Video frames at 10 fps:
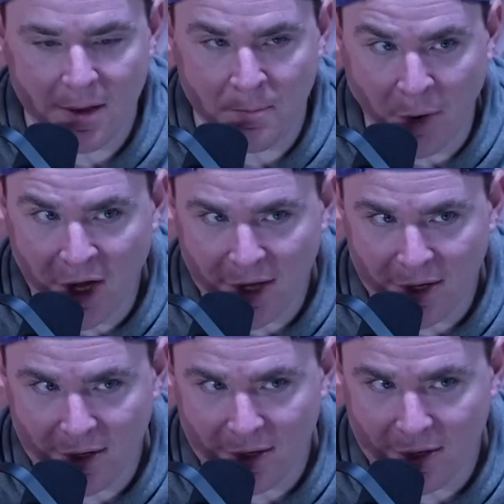but
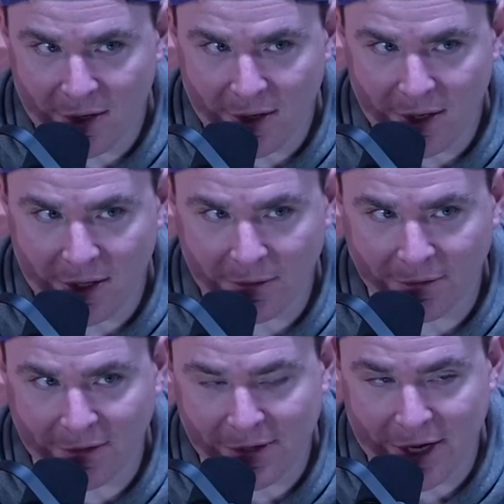
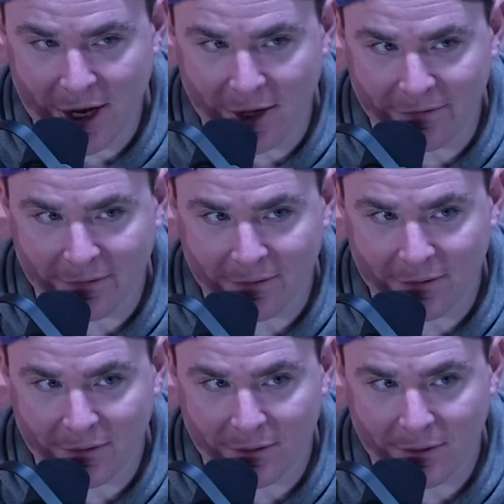interestingly enough,
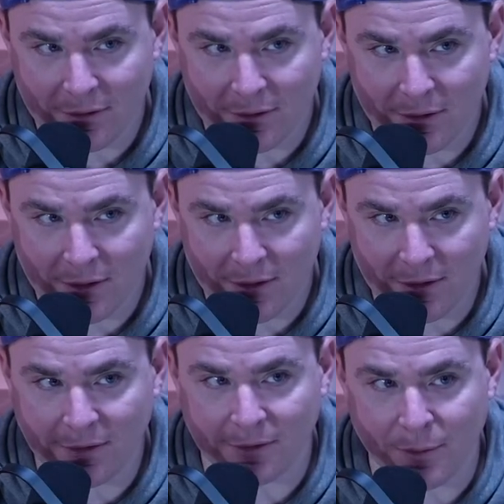
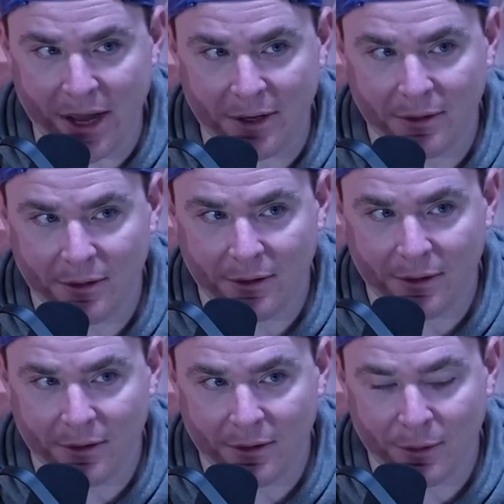this is when
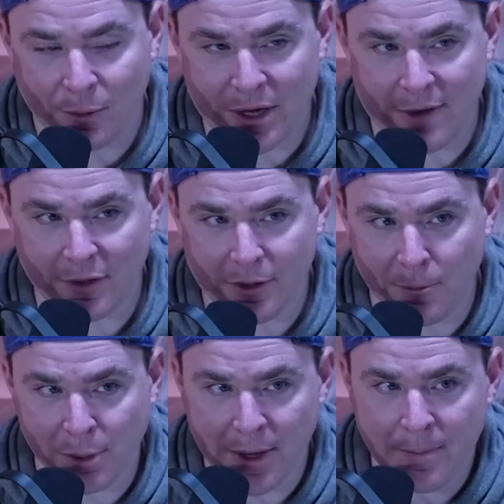we have a little
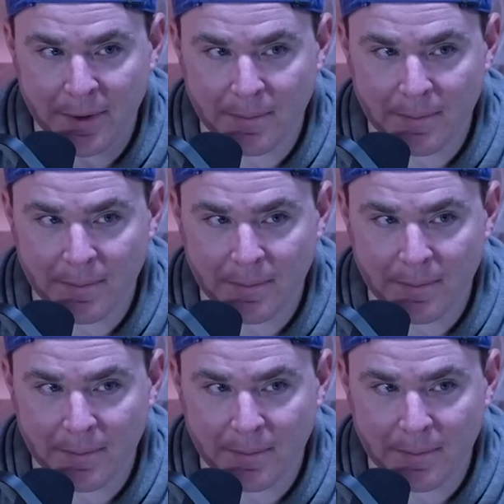blip